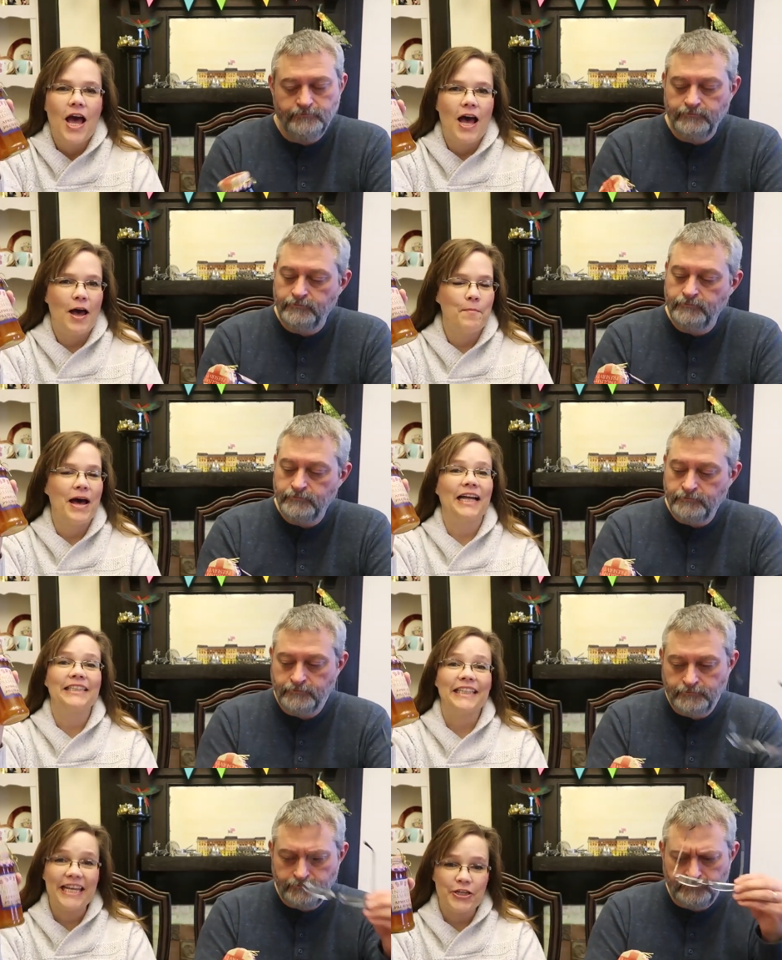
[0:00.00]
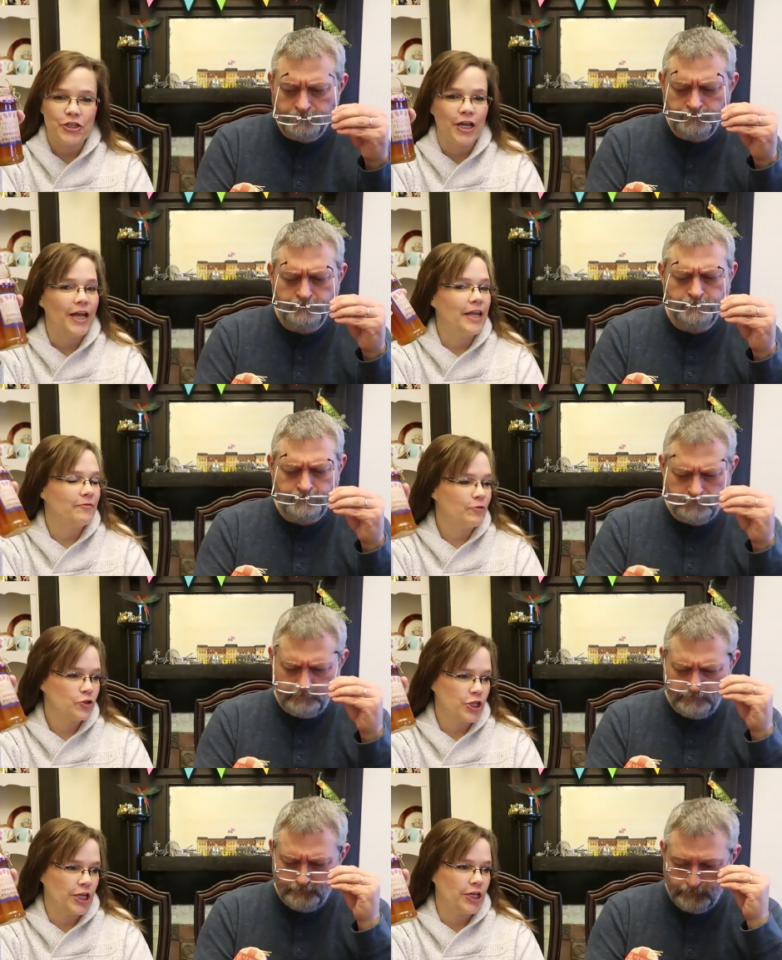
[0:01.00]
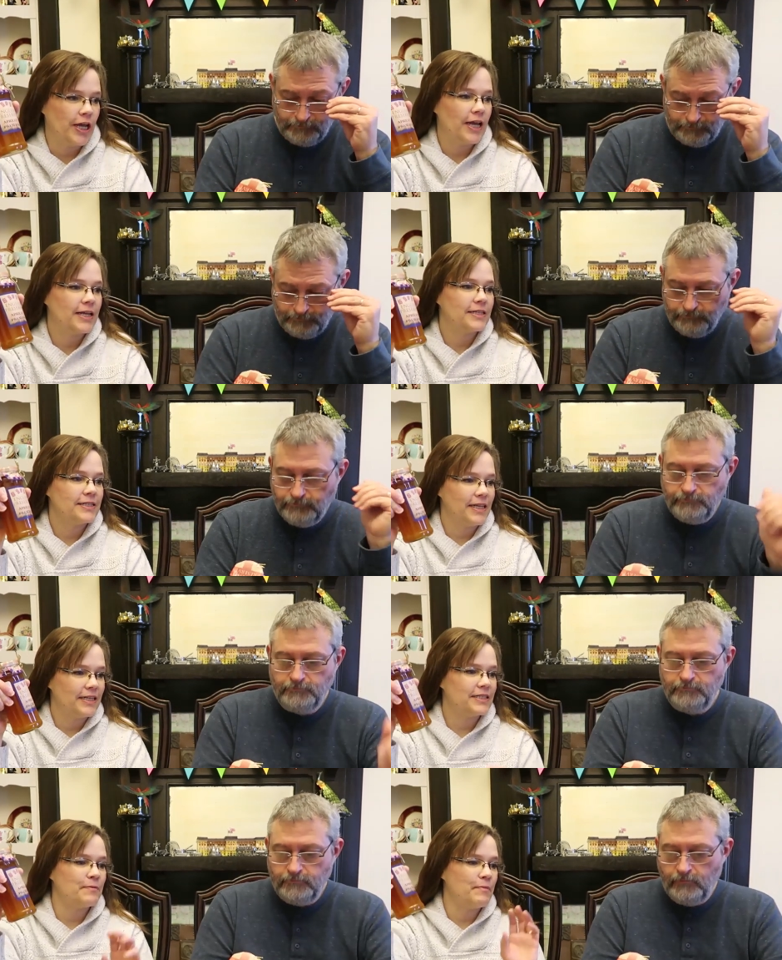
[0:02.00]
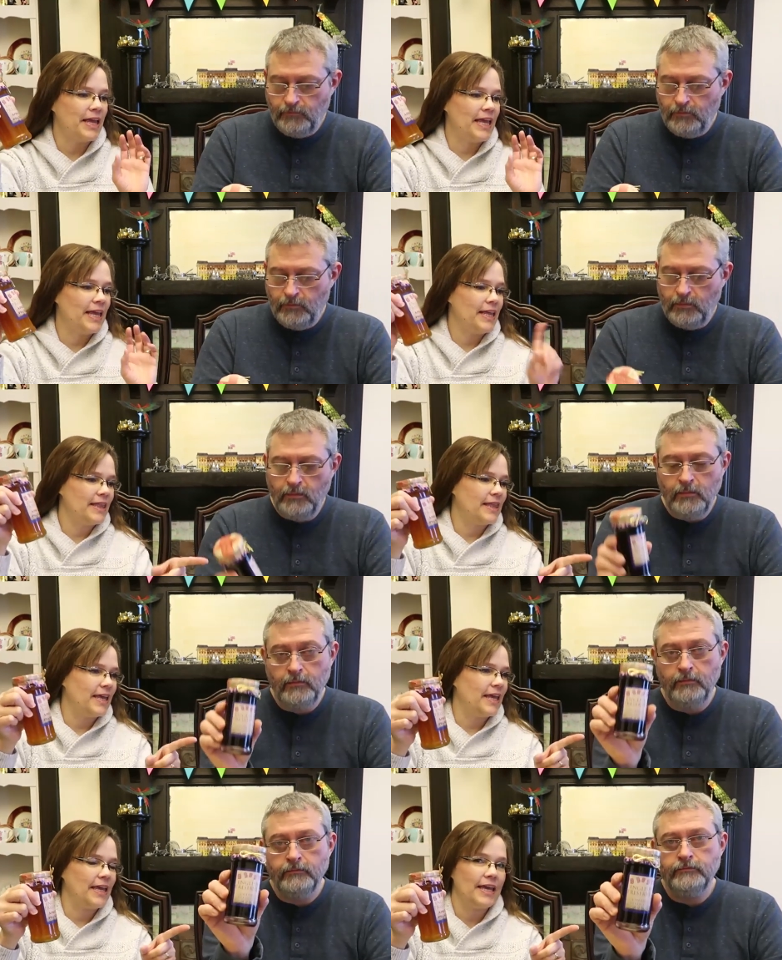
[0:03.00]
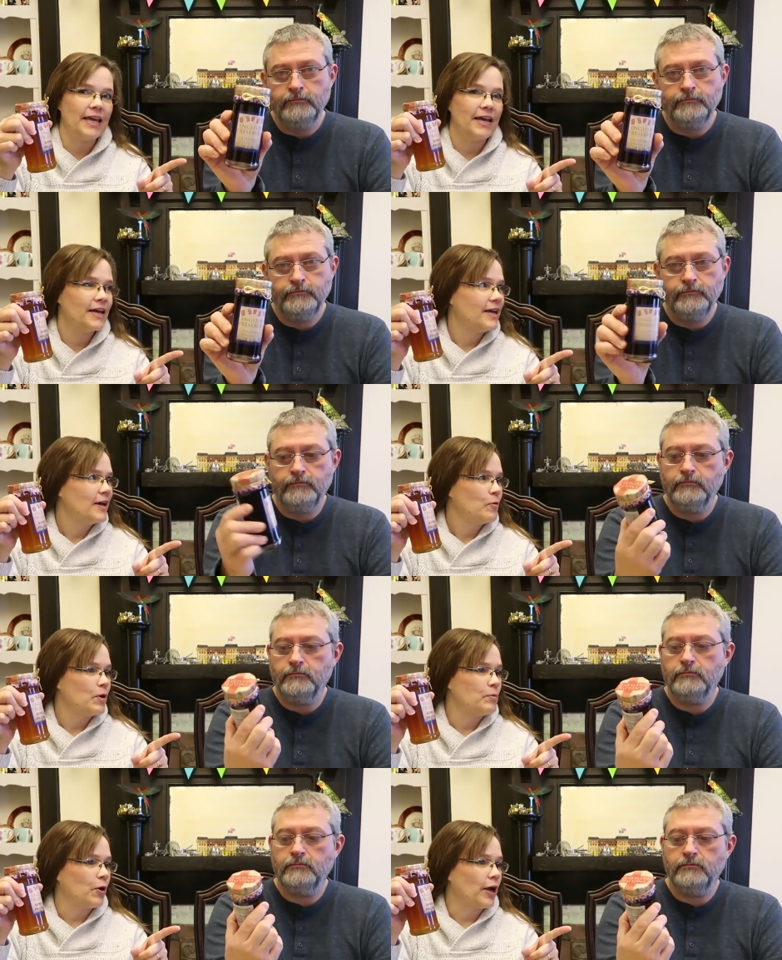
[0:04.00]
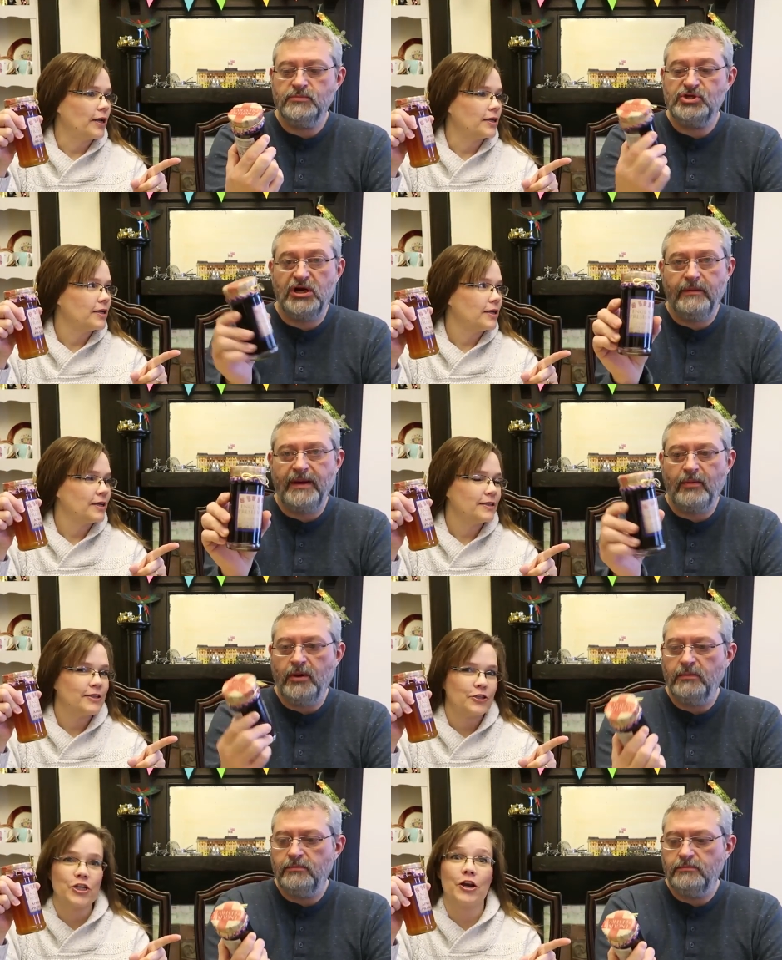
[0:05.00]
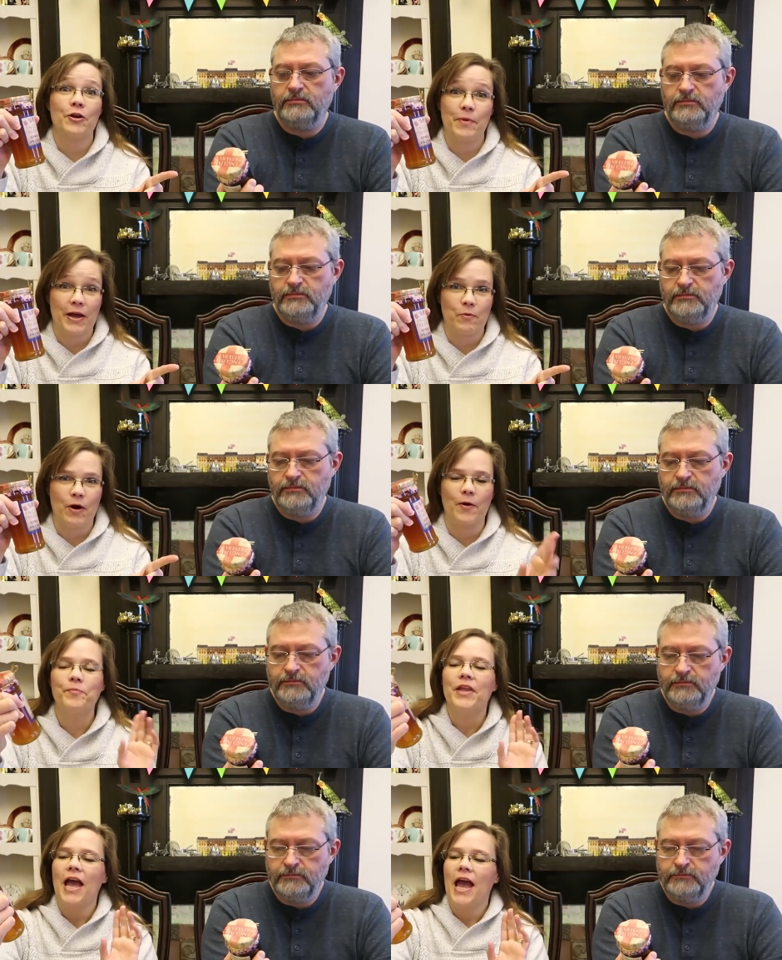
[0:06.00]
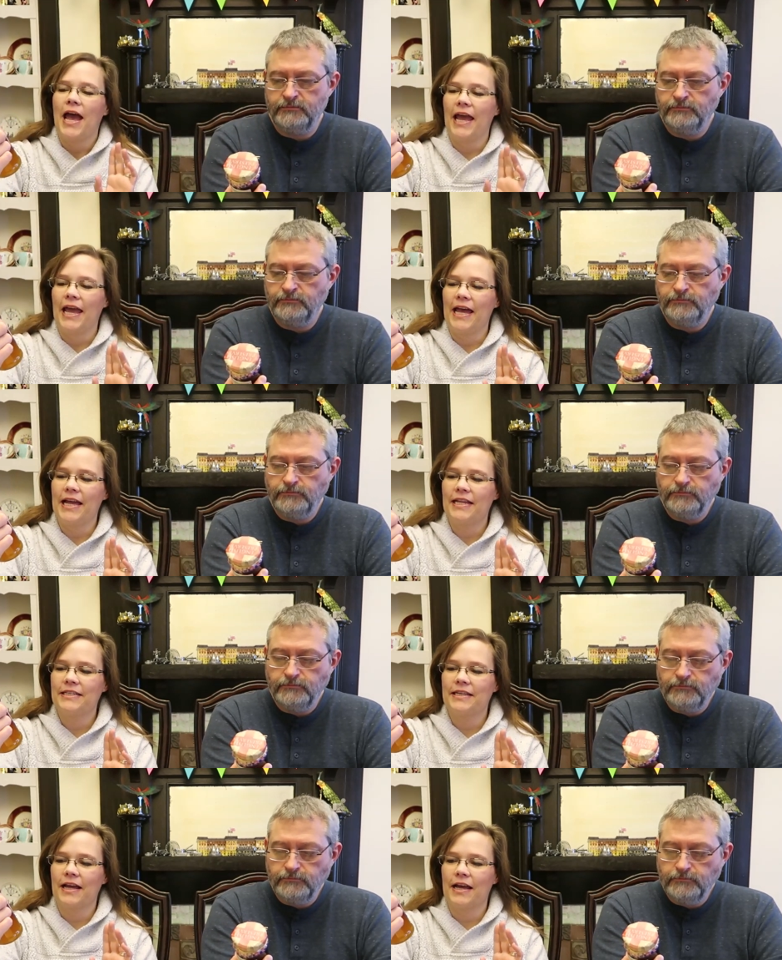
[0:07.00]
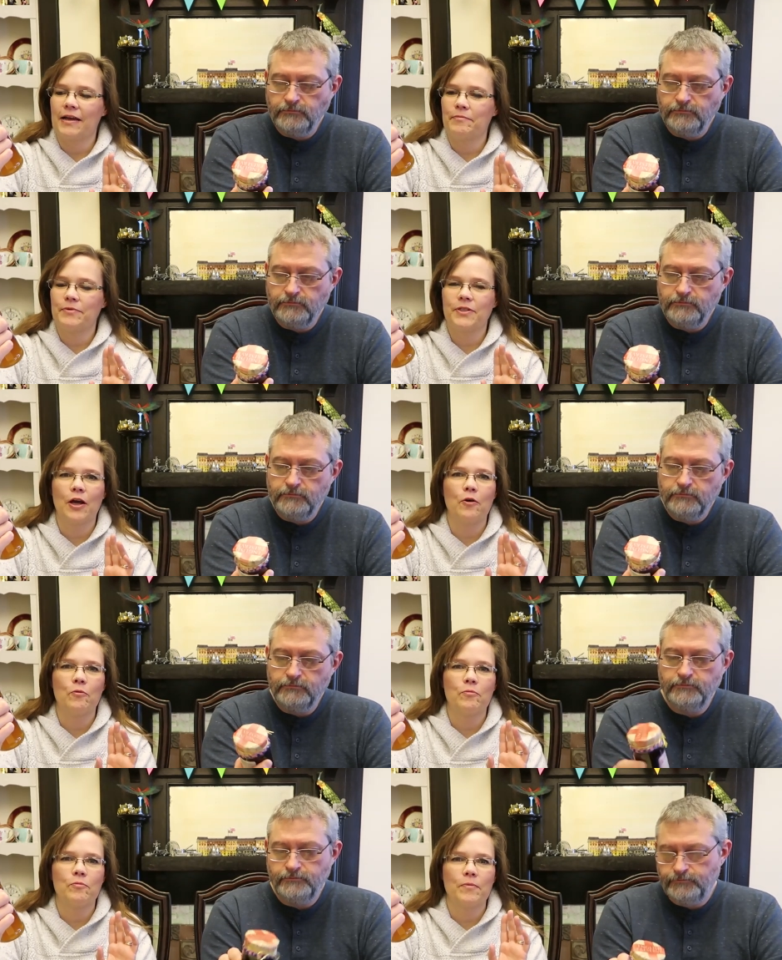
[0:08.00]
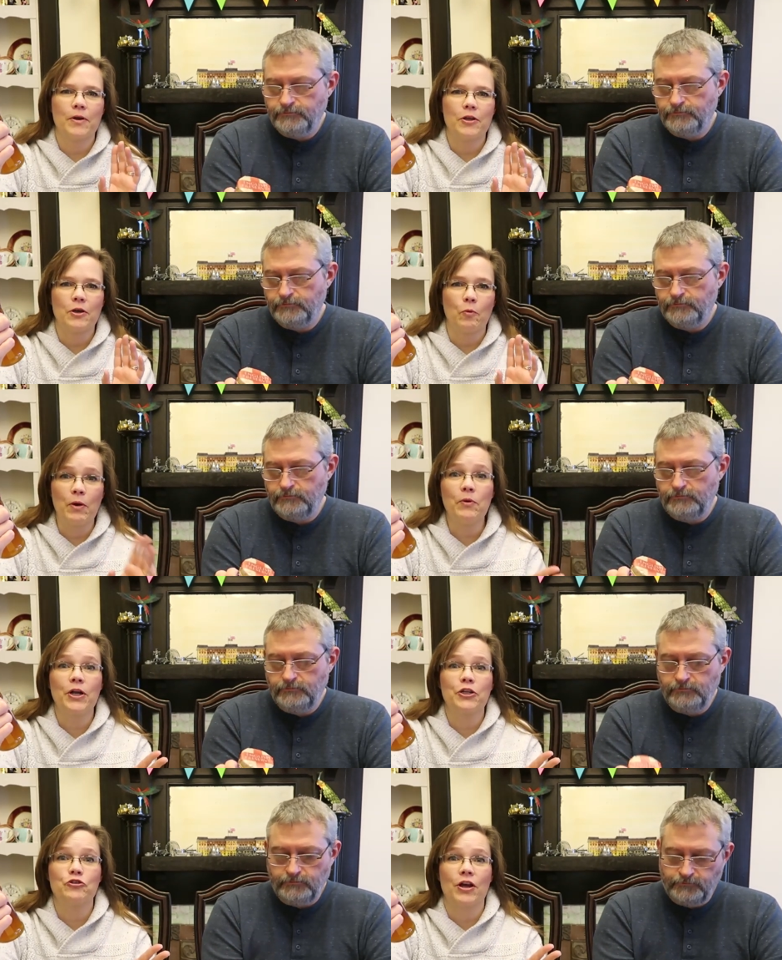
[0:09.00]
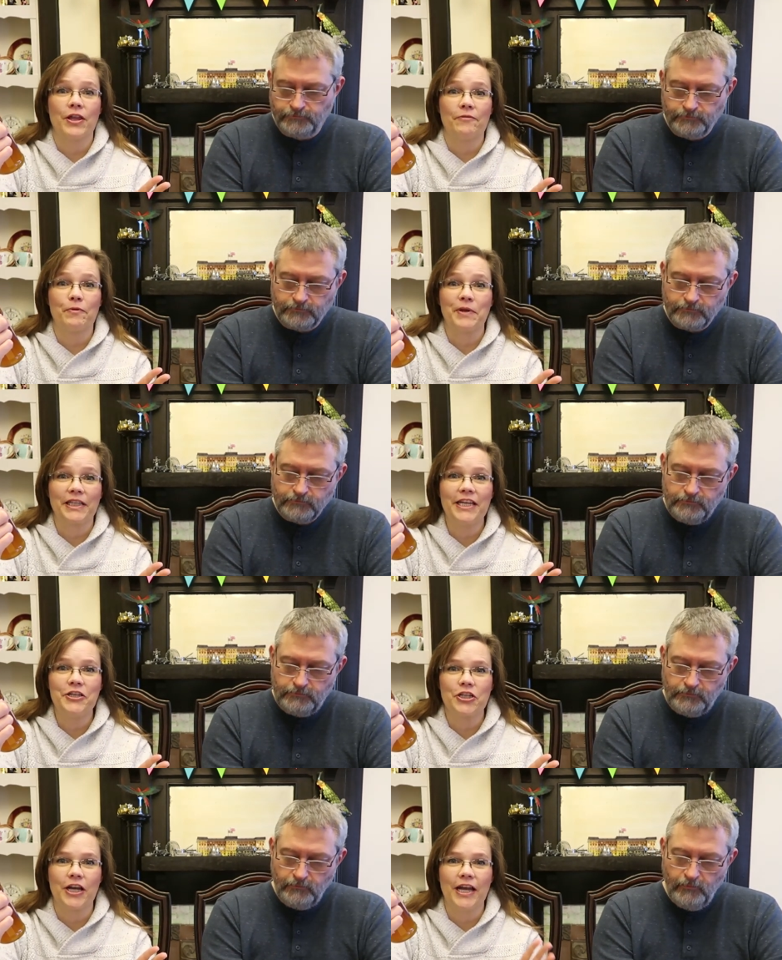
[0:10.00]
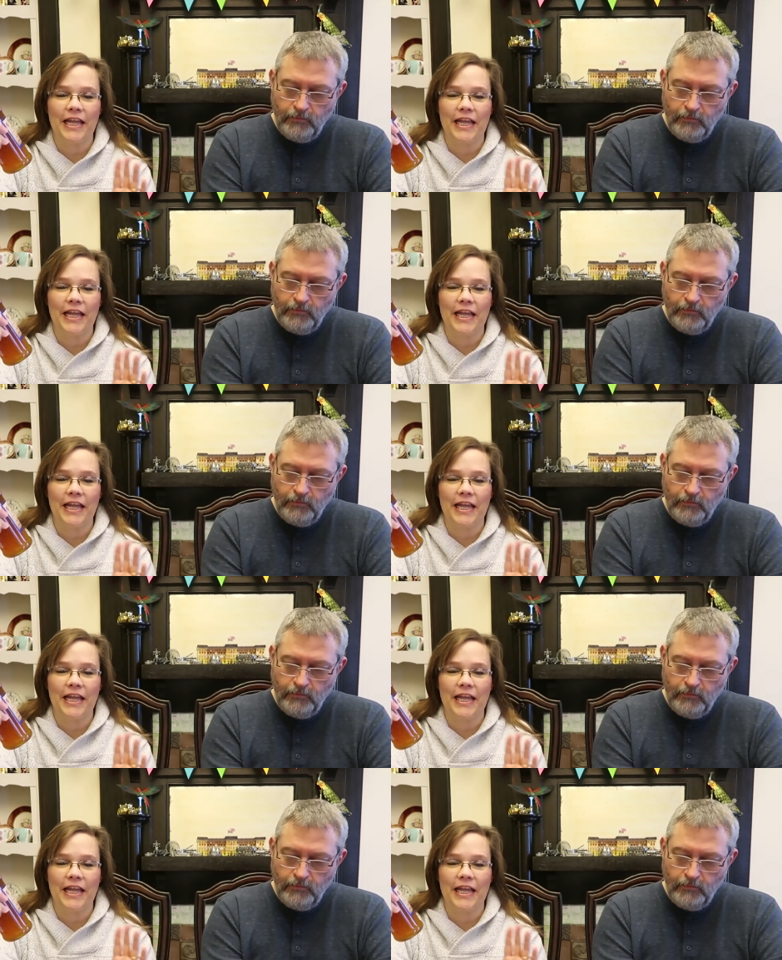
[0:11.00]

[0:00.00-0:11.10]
Speaker 1: Um, Alicia in Virginia sent me the, what brand?
Speaker 2: Cherry Bakewell. The
Speaker 1: Cherry Bakewell. And uh, so we were gonna try that from Alicia